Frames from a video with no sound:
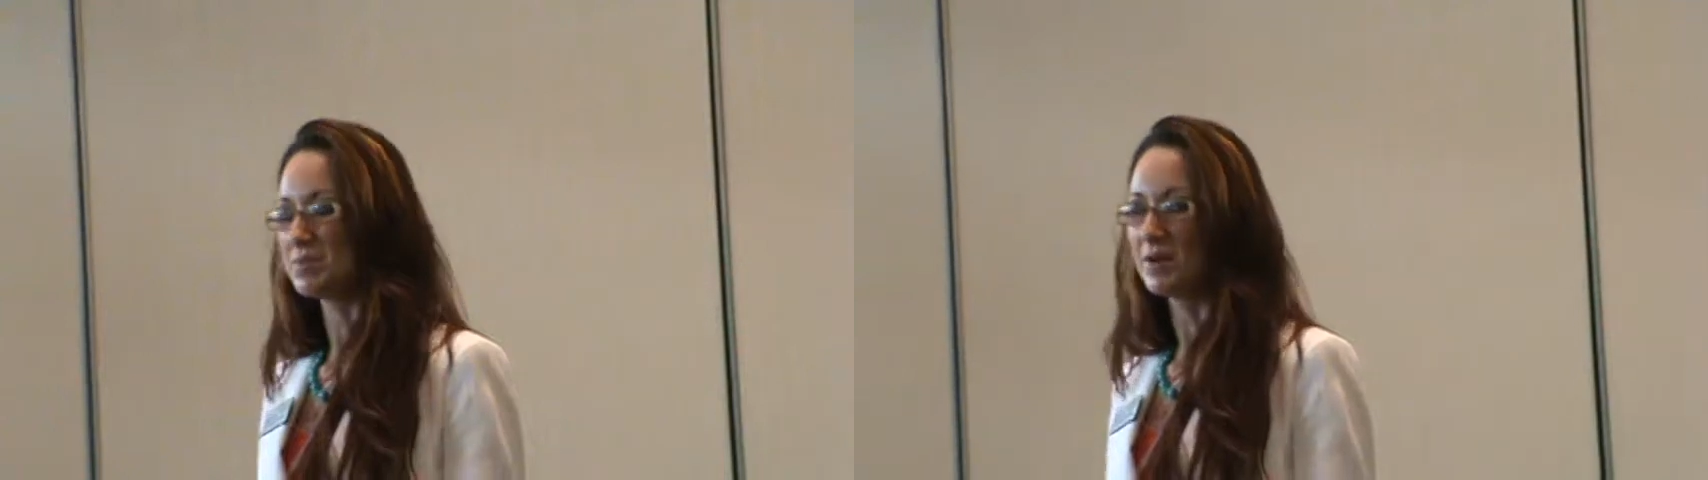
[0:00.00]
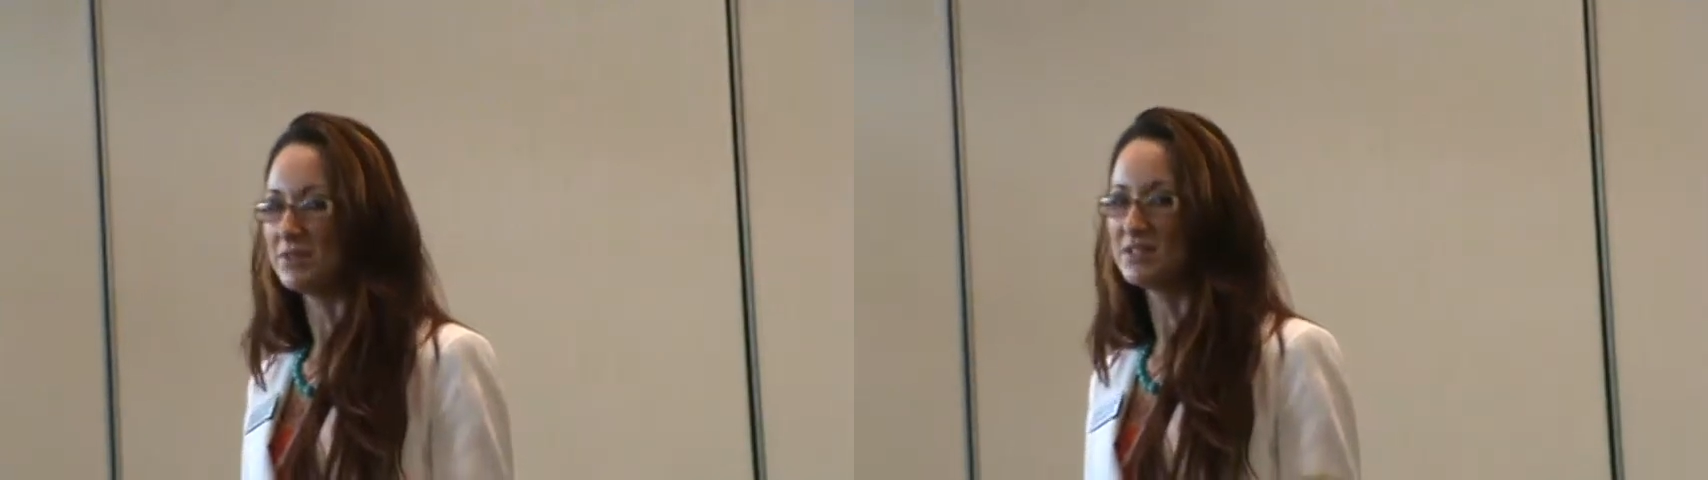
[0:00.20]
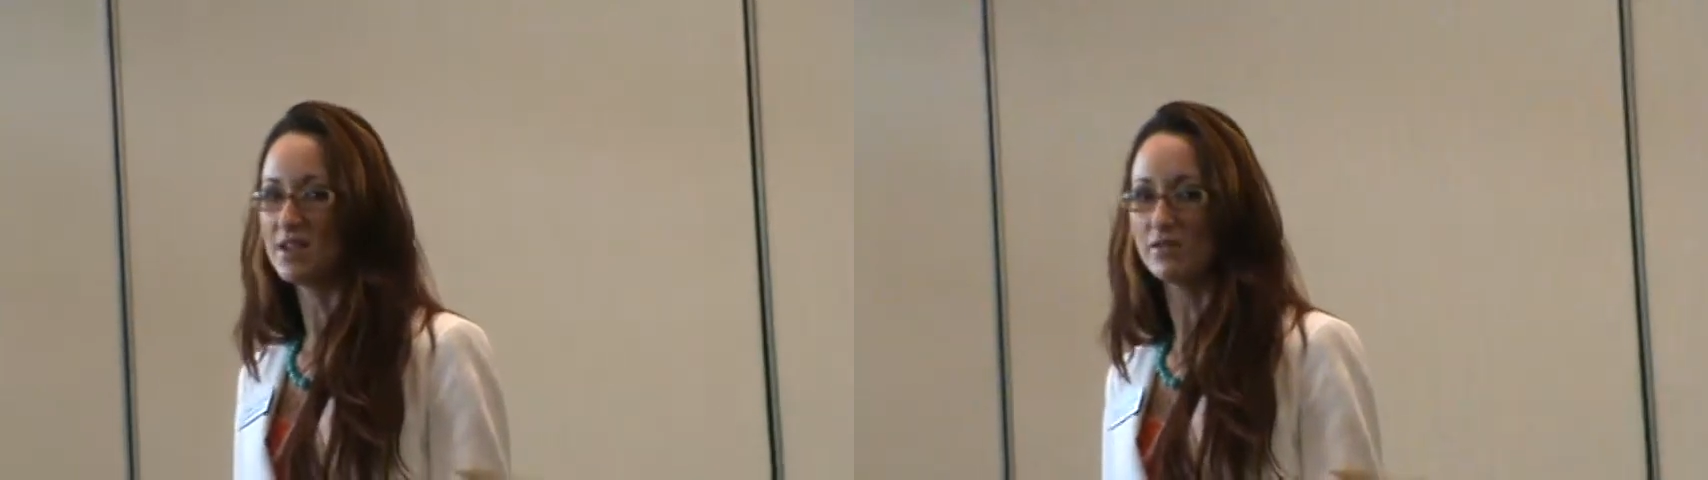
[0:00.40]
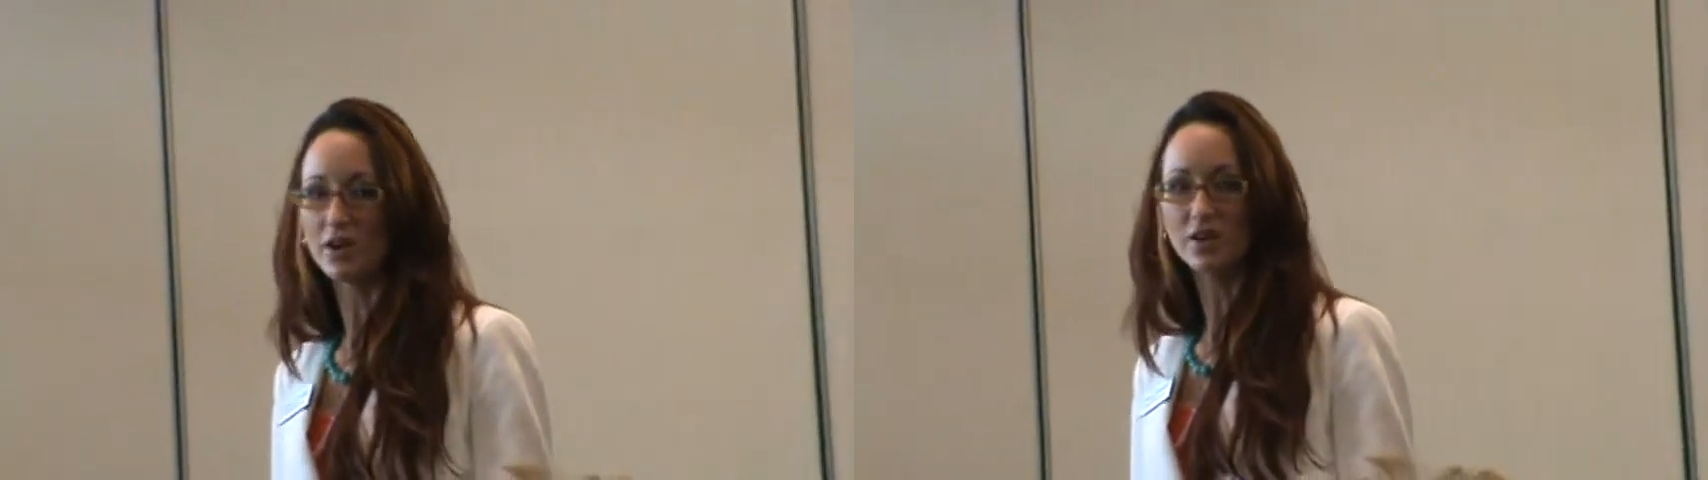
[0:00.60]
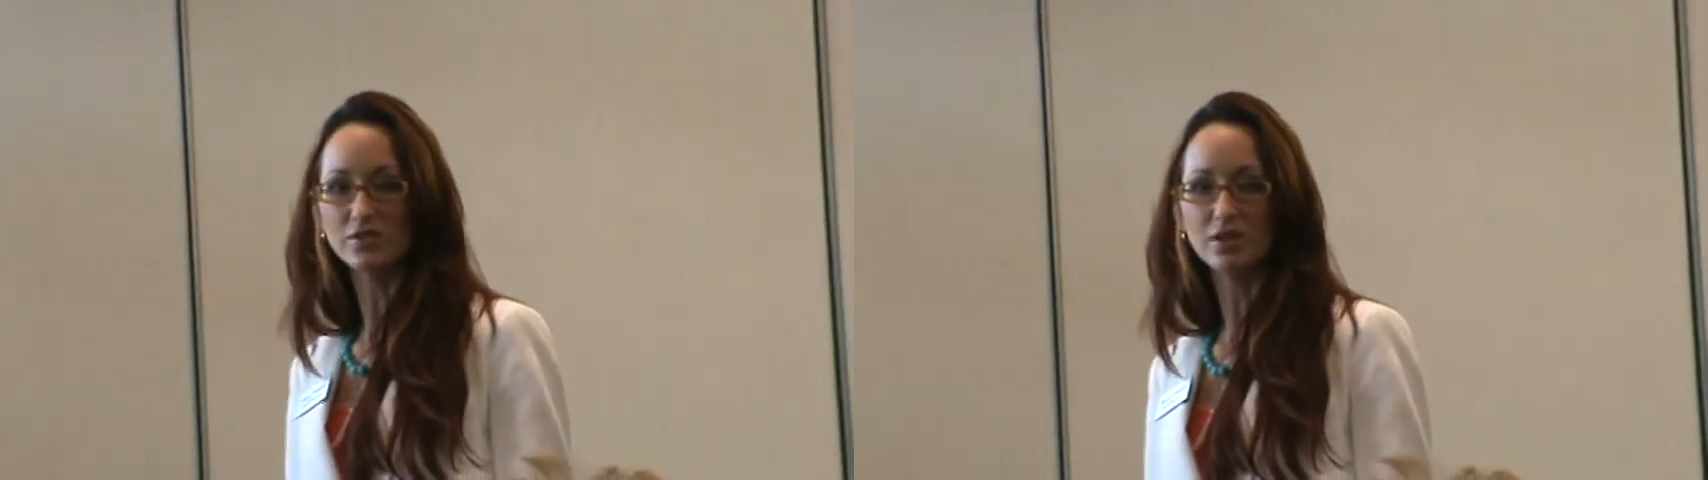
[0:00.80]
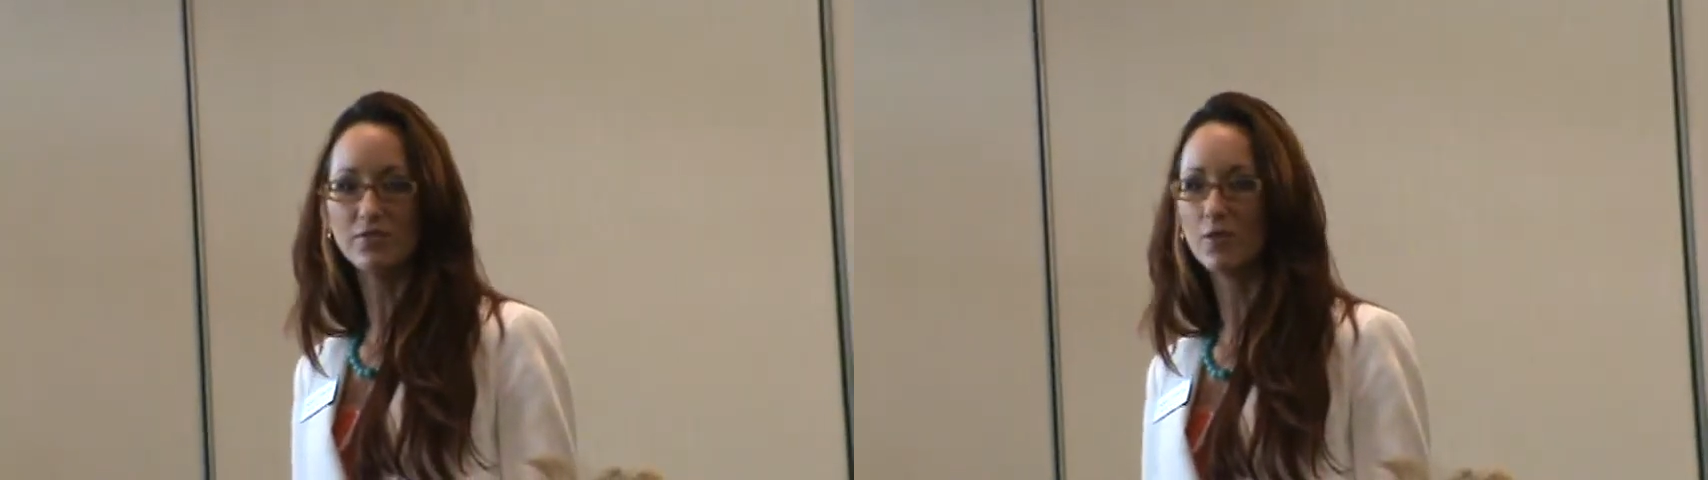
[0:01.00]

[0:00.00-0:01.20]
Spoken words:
probably 700.